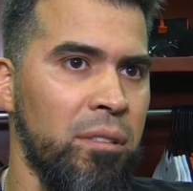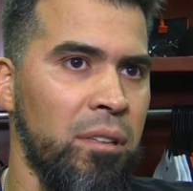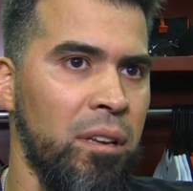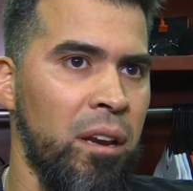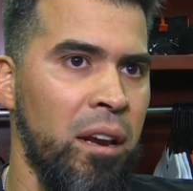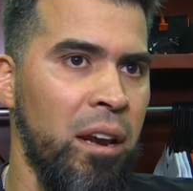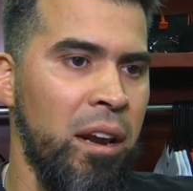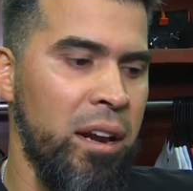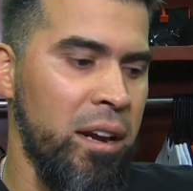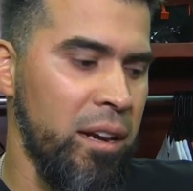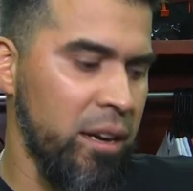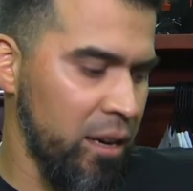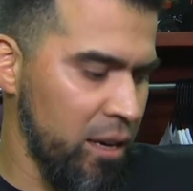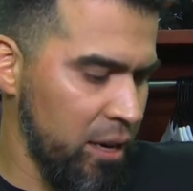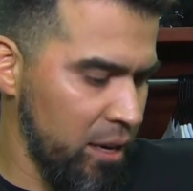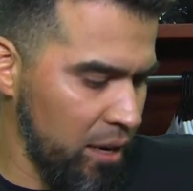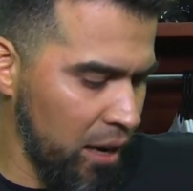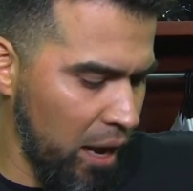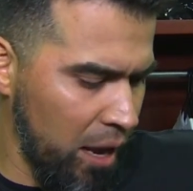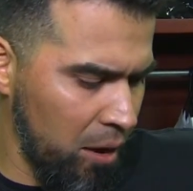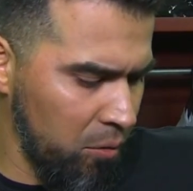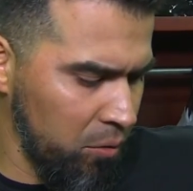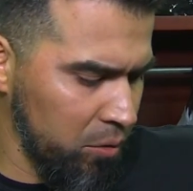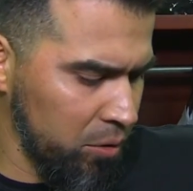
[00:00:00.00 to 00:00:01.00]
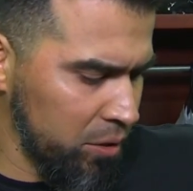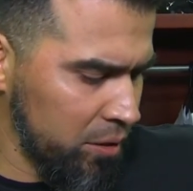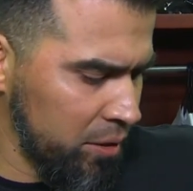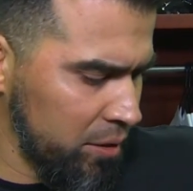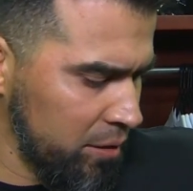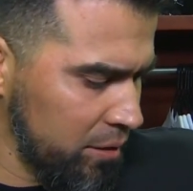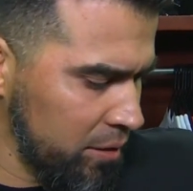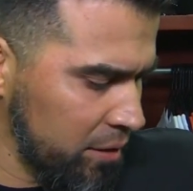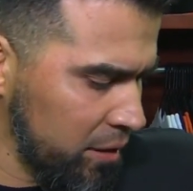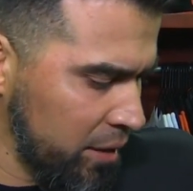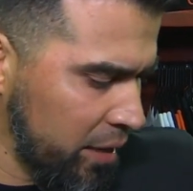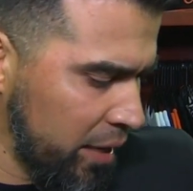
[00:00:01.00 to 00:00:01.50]
was
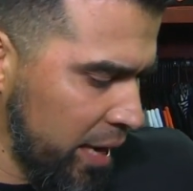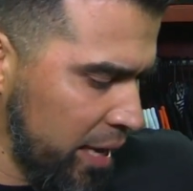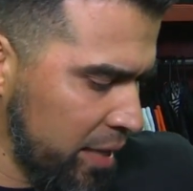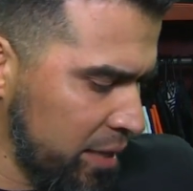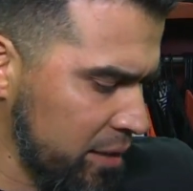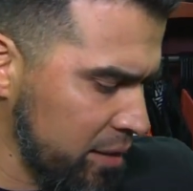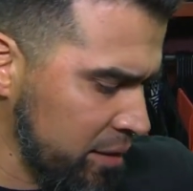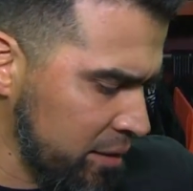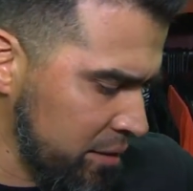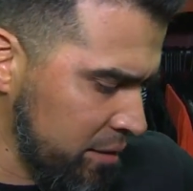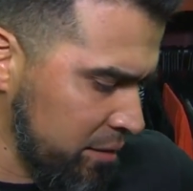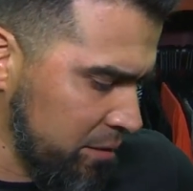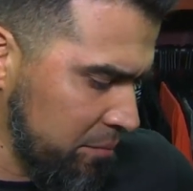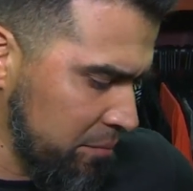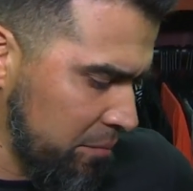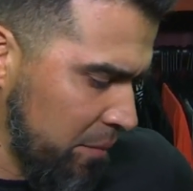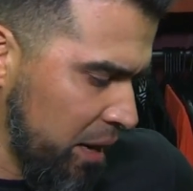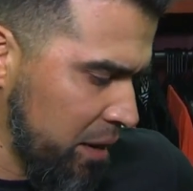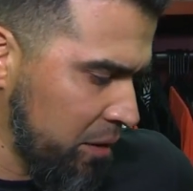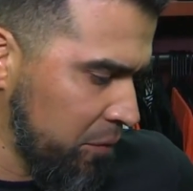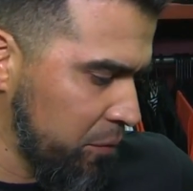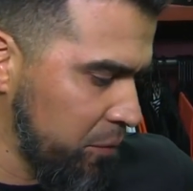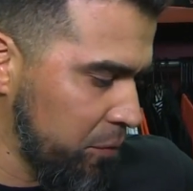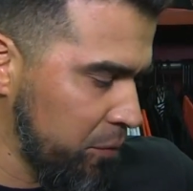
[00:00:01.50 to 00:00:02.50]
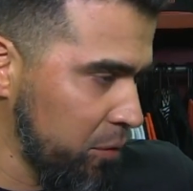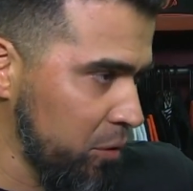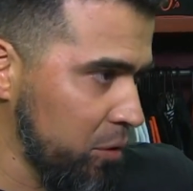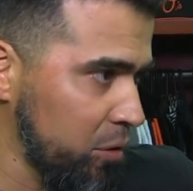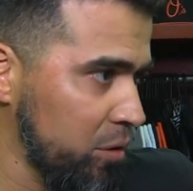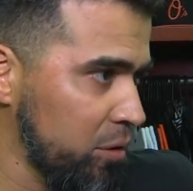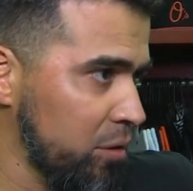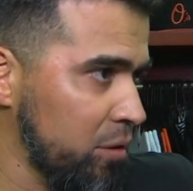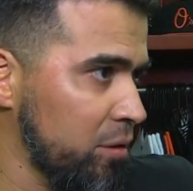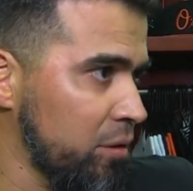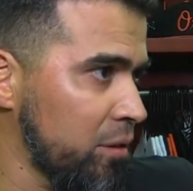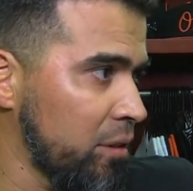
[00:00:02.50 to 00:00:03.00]
getting my
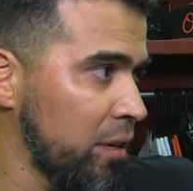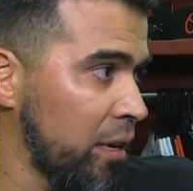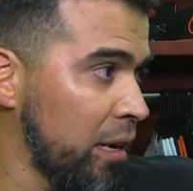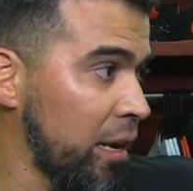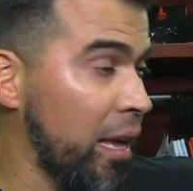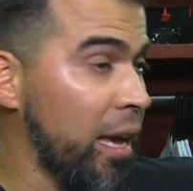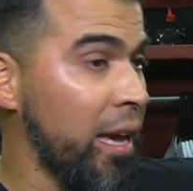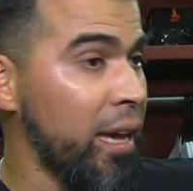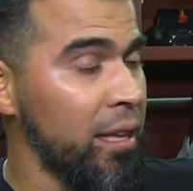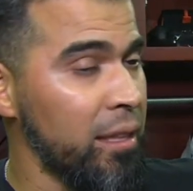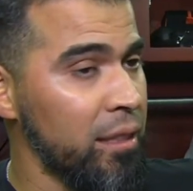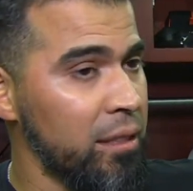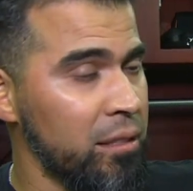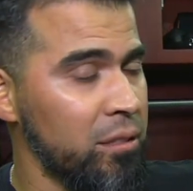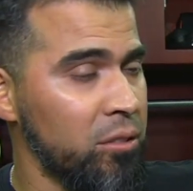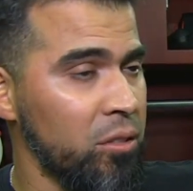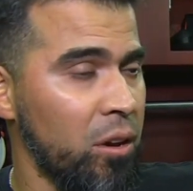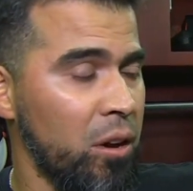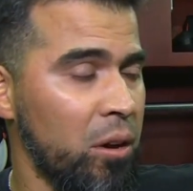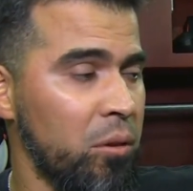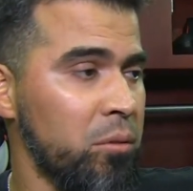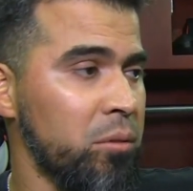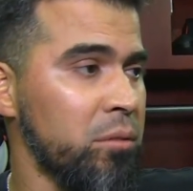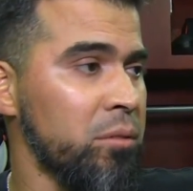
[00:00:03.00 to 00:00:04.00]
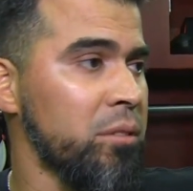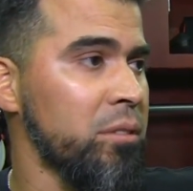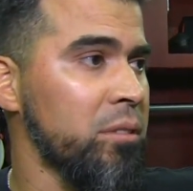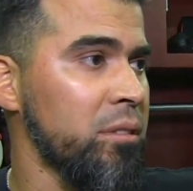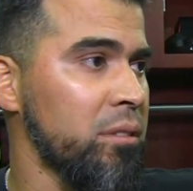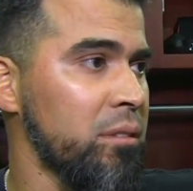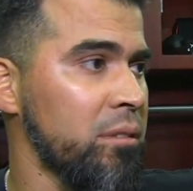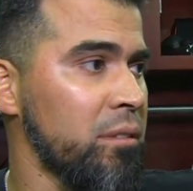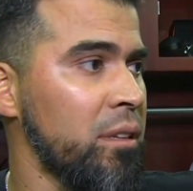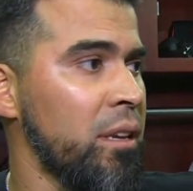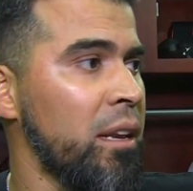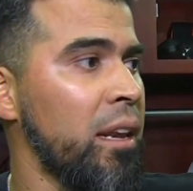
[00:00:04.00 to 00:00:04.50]
foot late, so I
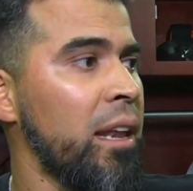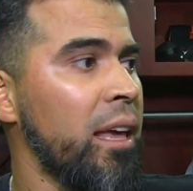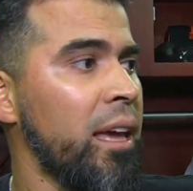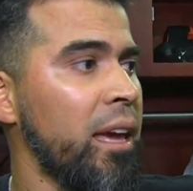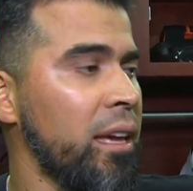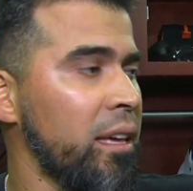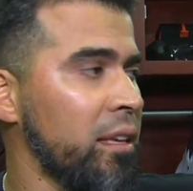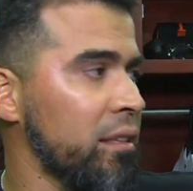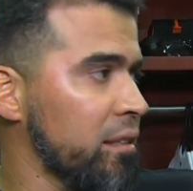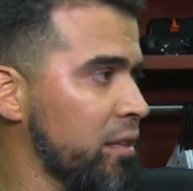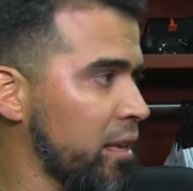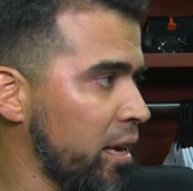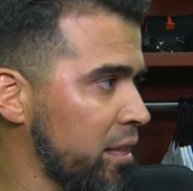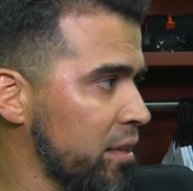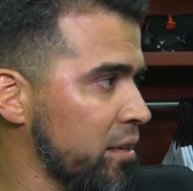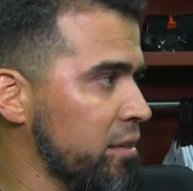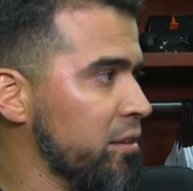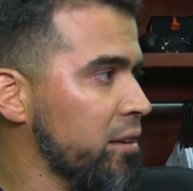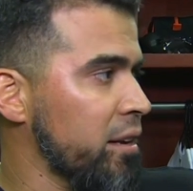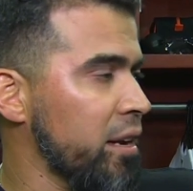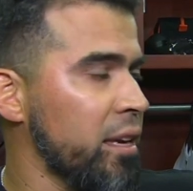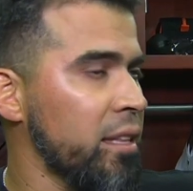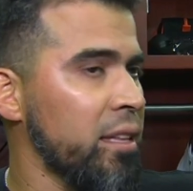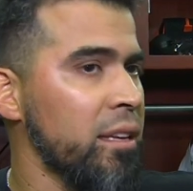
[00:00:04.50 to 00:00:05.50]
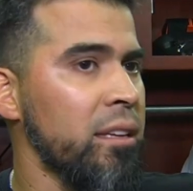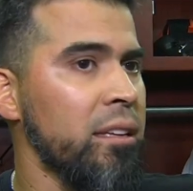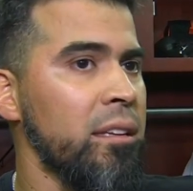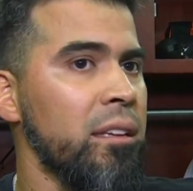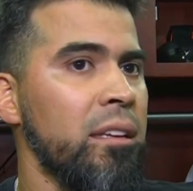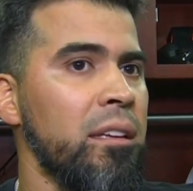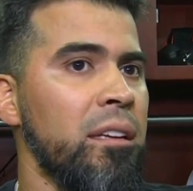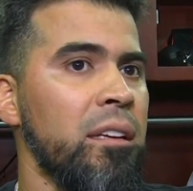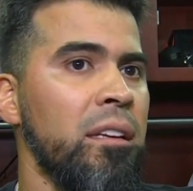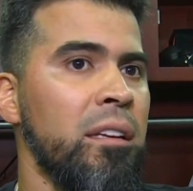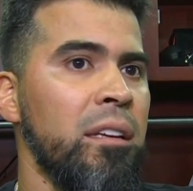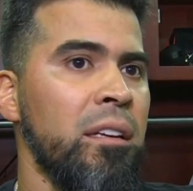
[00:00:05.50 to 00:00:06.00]
was late getting ready.
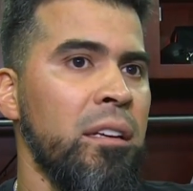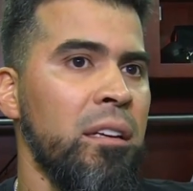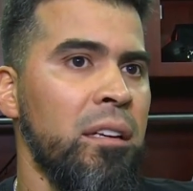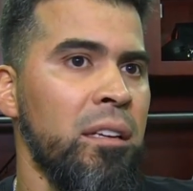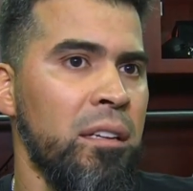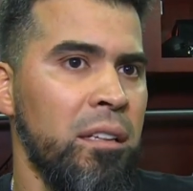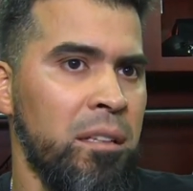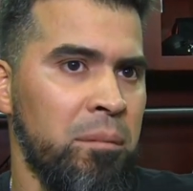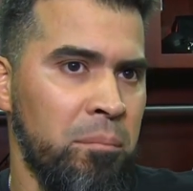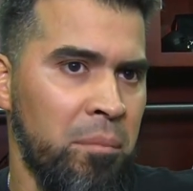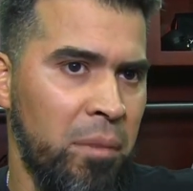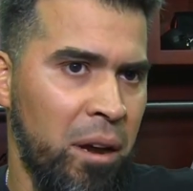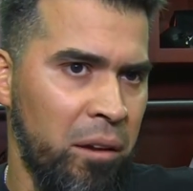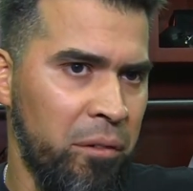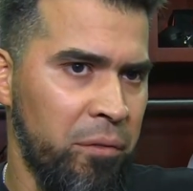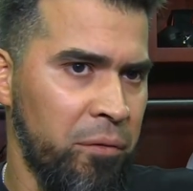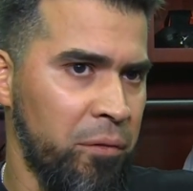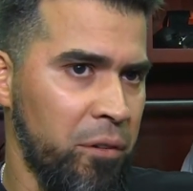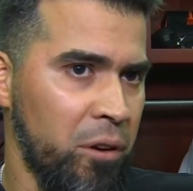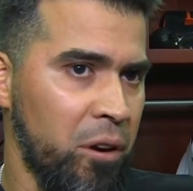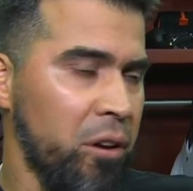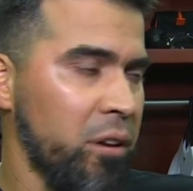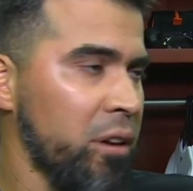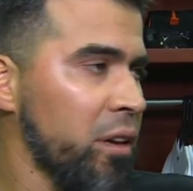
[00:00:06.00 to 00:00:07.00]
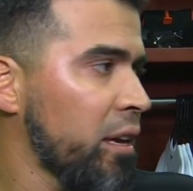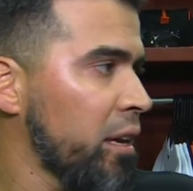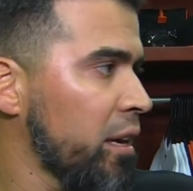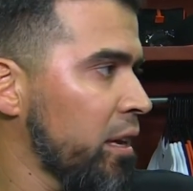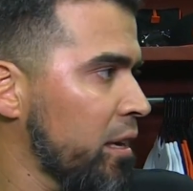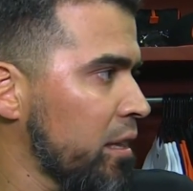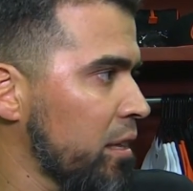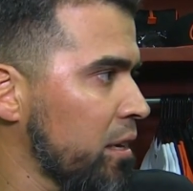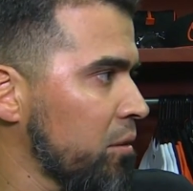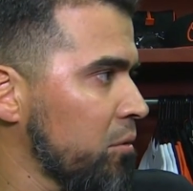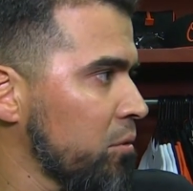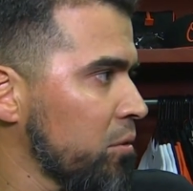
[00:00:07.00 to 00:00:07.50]
My front
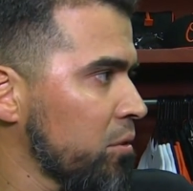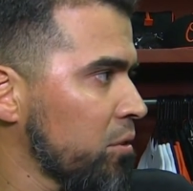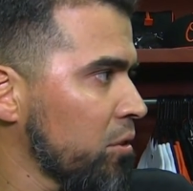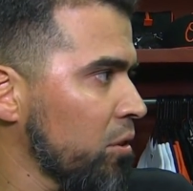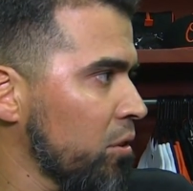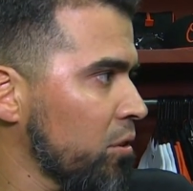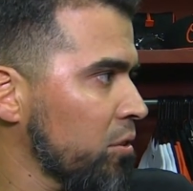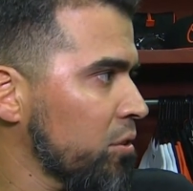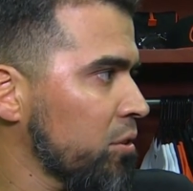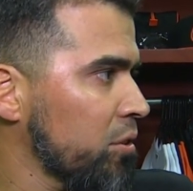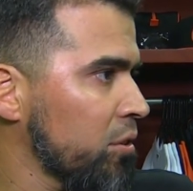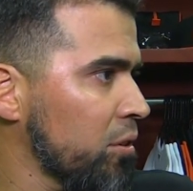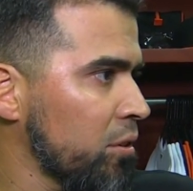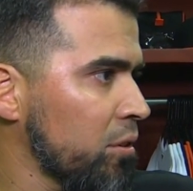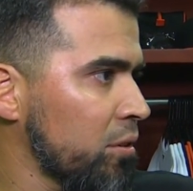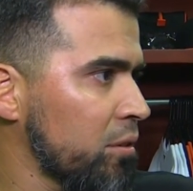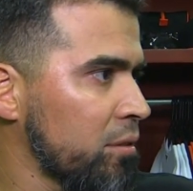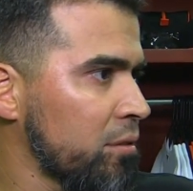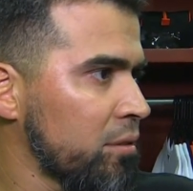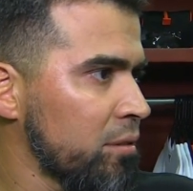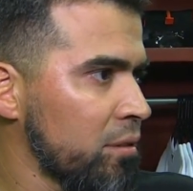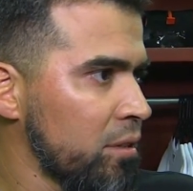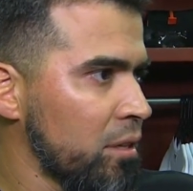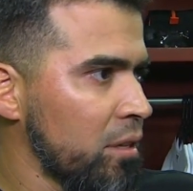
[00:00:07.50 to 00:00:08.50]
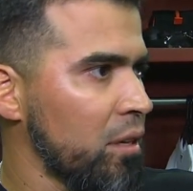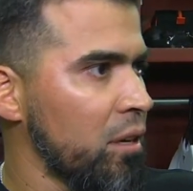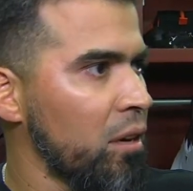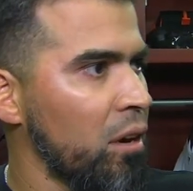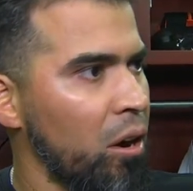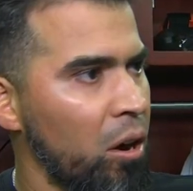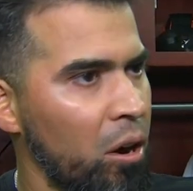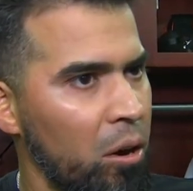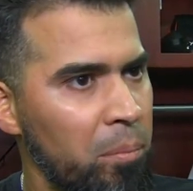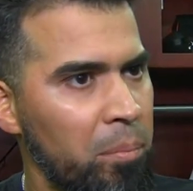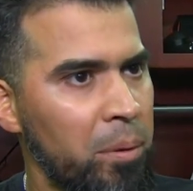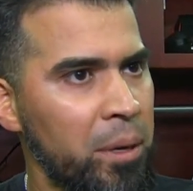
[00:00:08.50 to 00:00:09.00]
hit, it was also
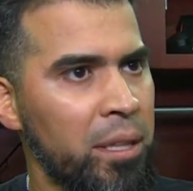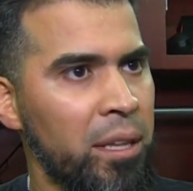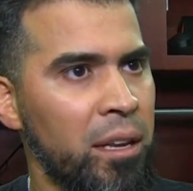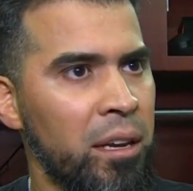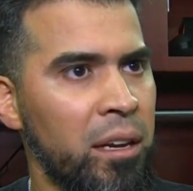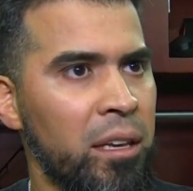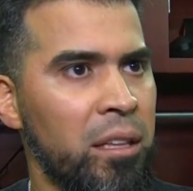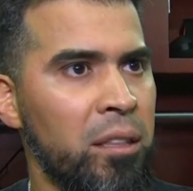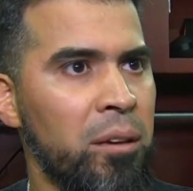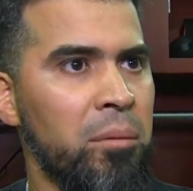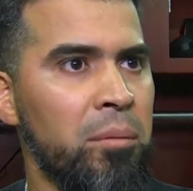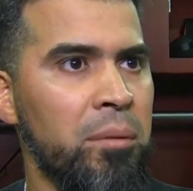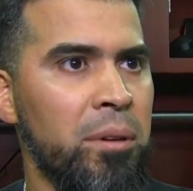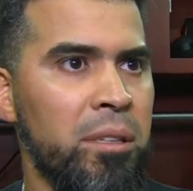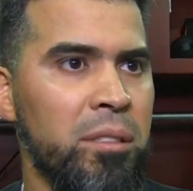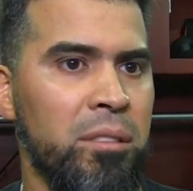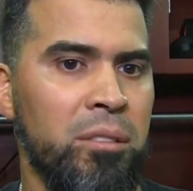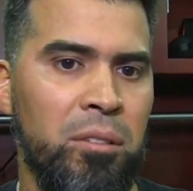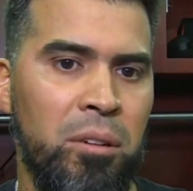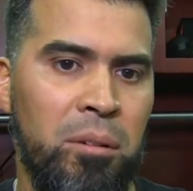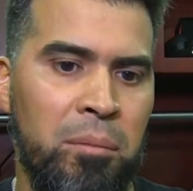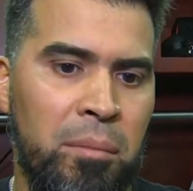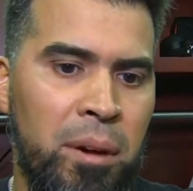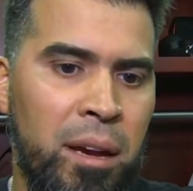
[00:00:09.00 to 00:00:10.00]
open a little bit, so